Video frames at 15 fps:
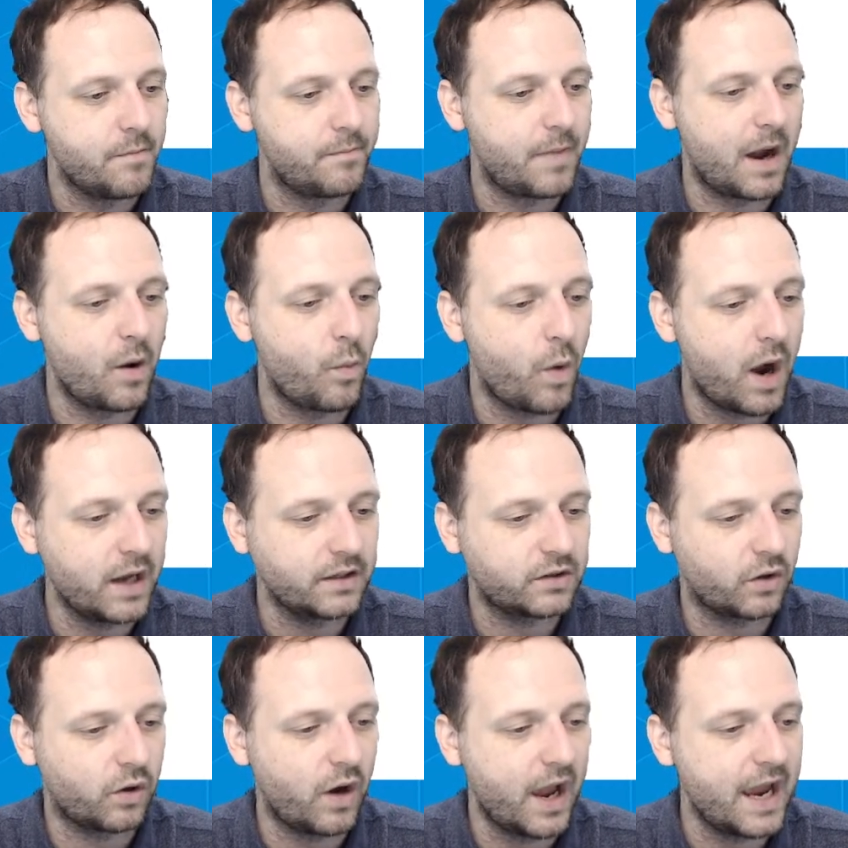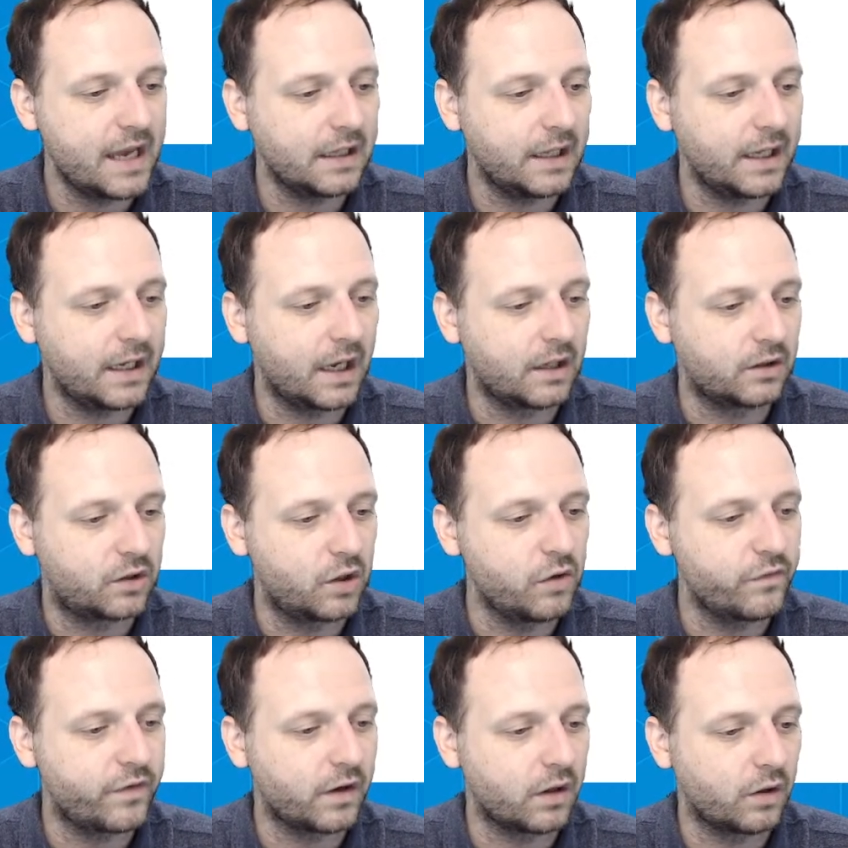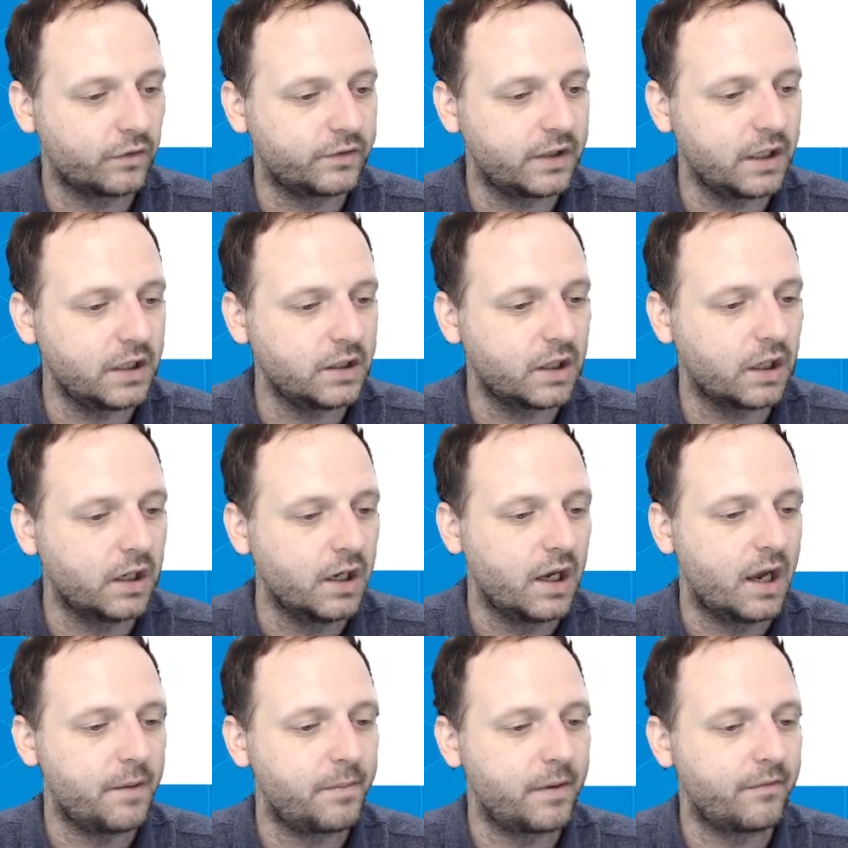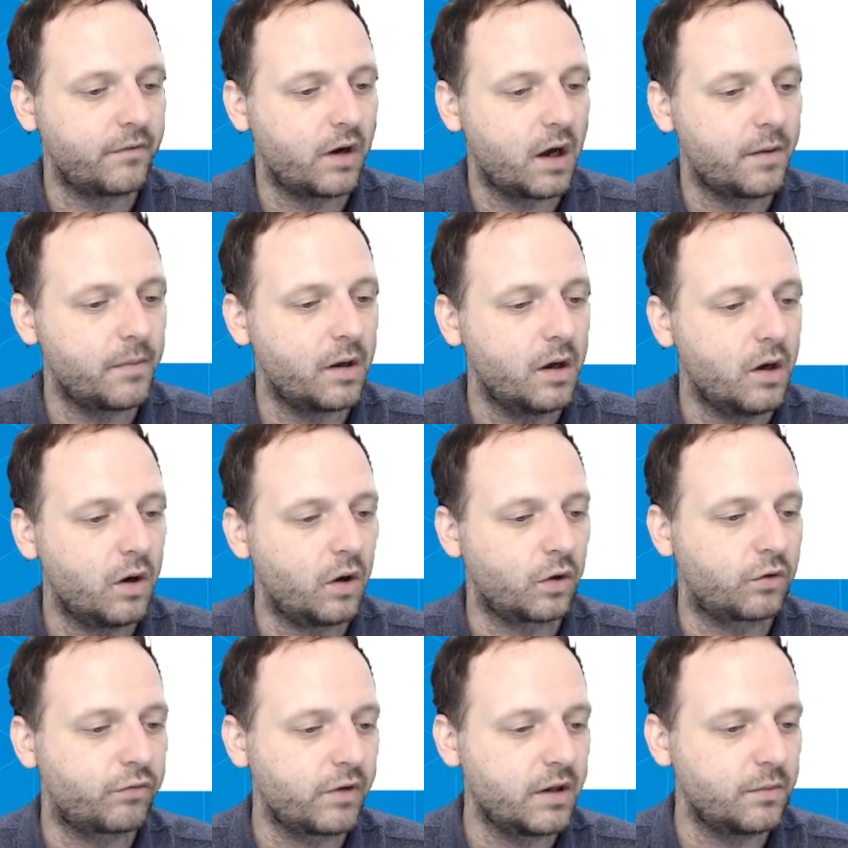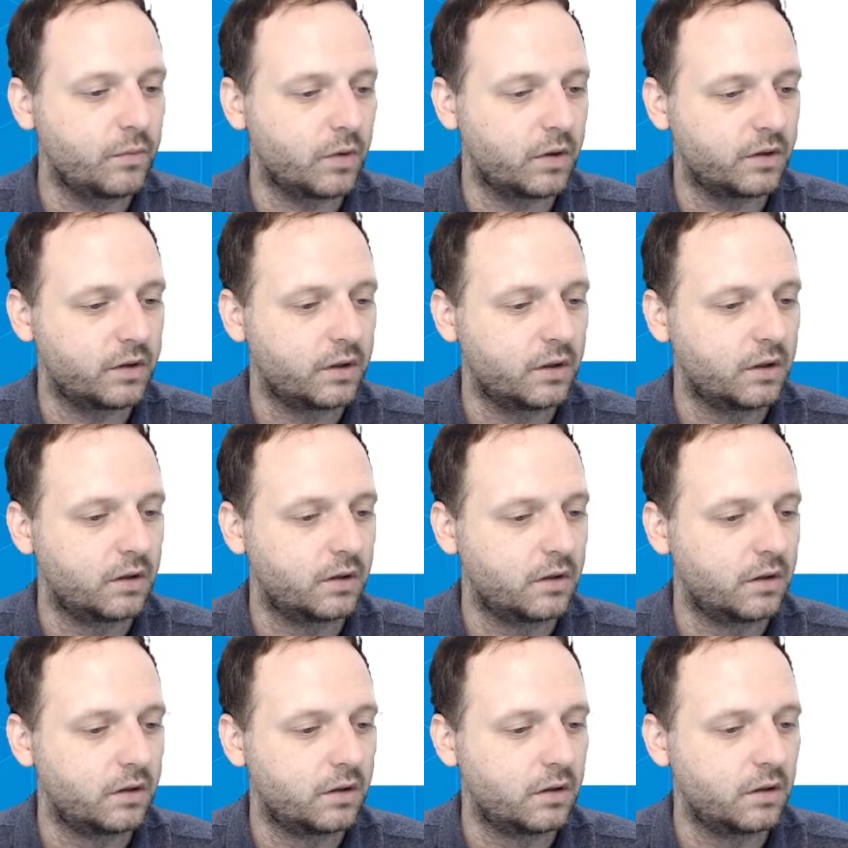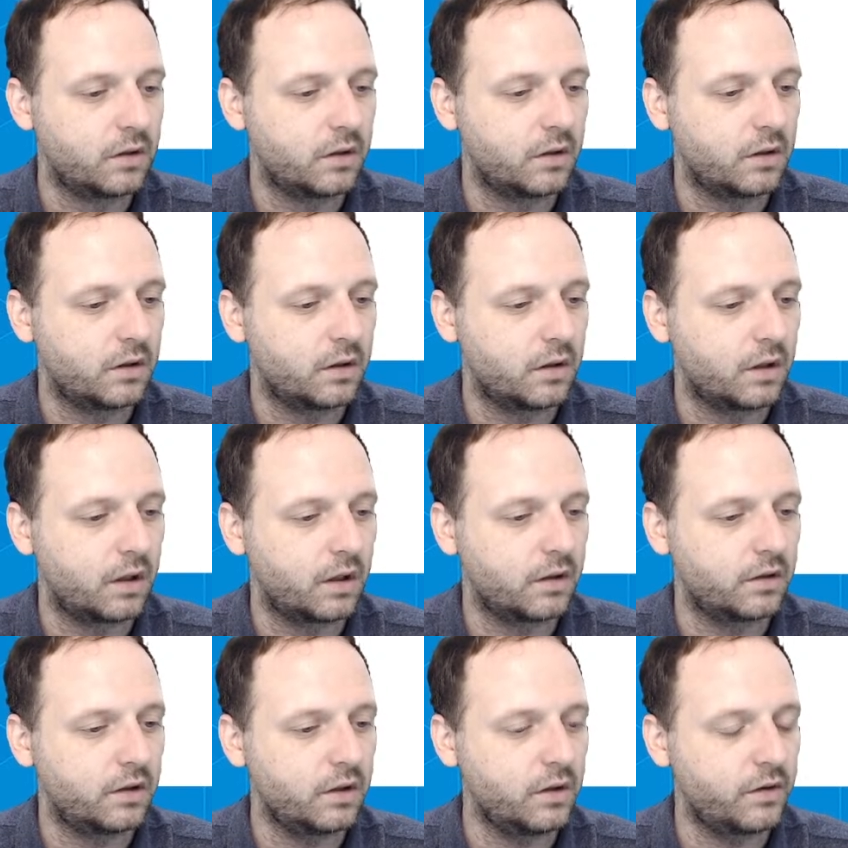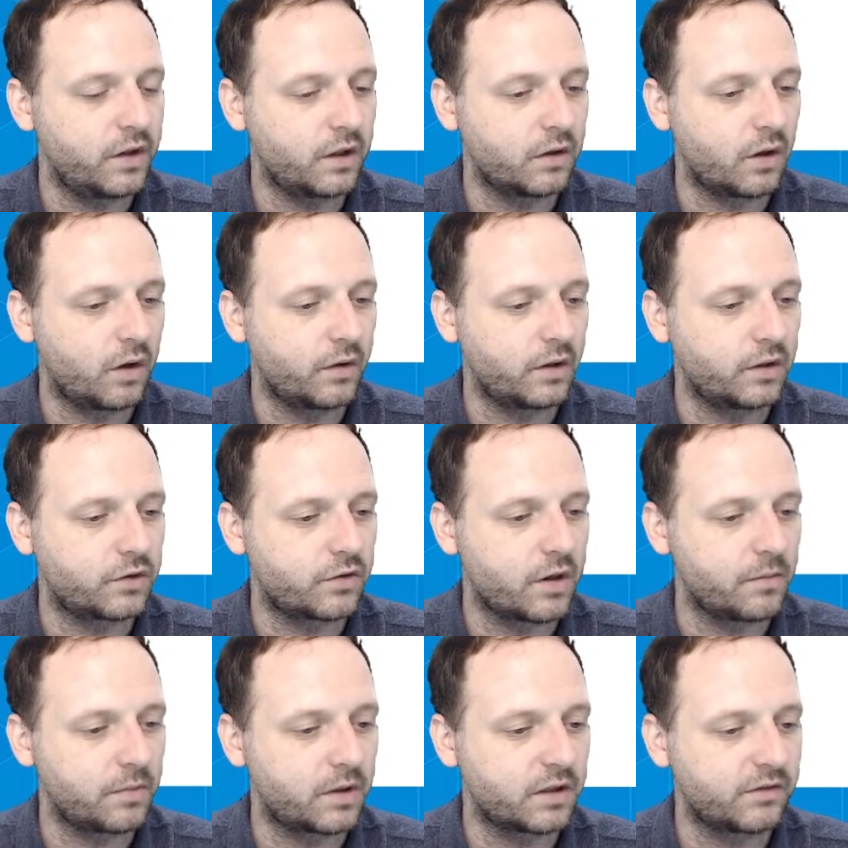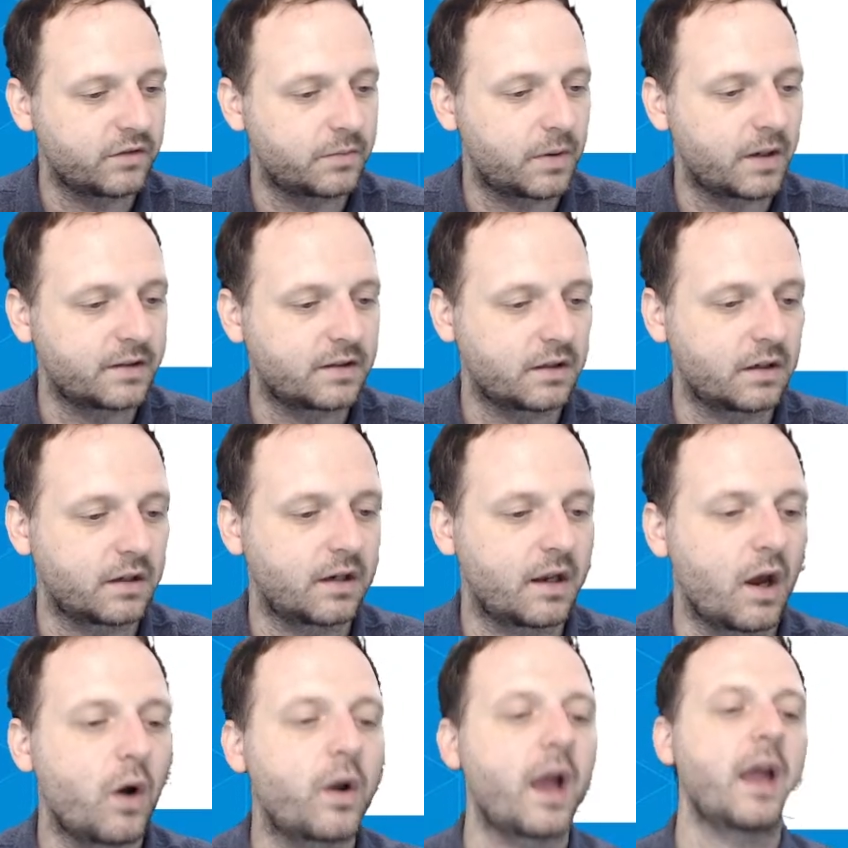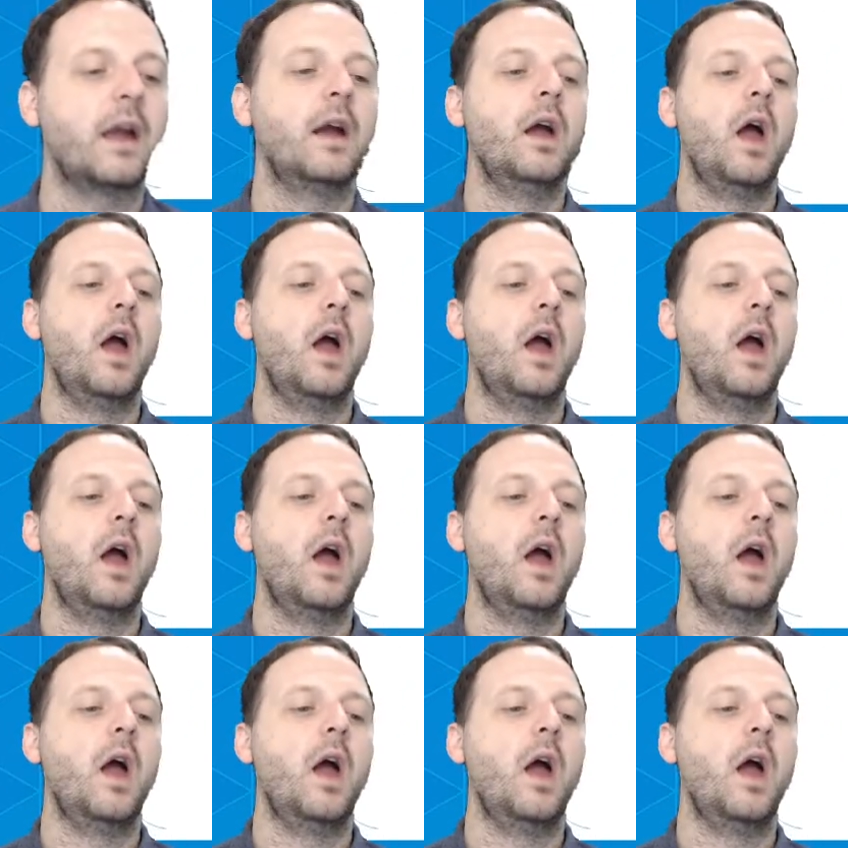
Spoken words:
By White or Ayling and Kufal or Digne and Benrahma or Greenwood. And do you think not on in Trent because his price is going down? Okay.